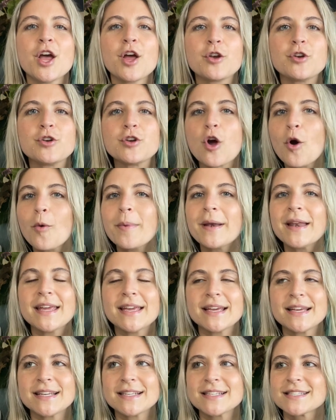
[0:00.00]
Nobody
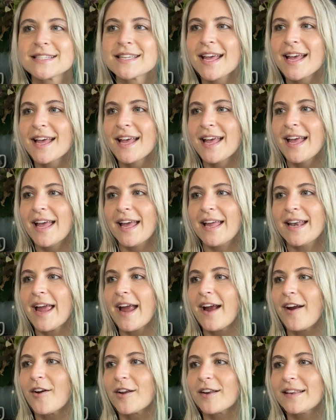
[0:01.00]
is
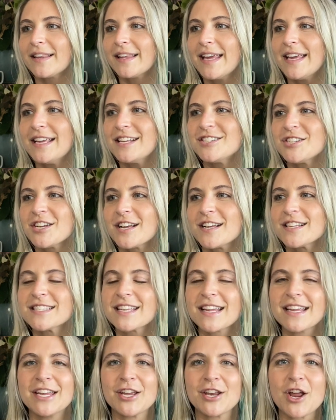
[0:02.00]
inherently
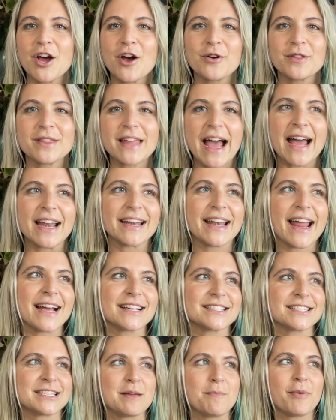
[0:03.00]
just, that
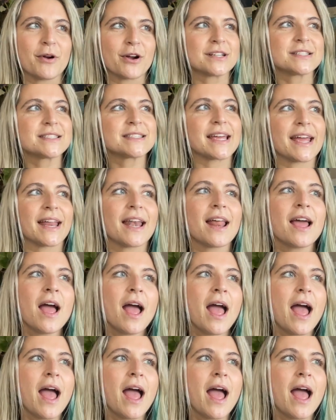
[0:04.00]
nasty person.